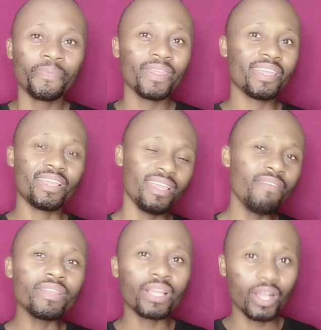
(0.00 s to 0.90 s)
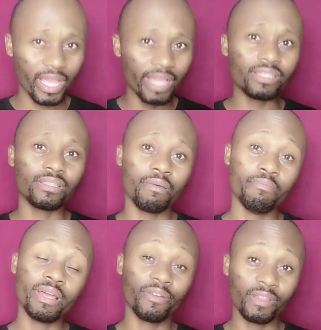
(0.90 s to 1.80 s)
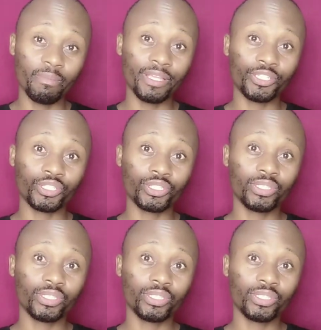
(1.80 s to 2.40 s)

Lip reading: he even gets man of the match.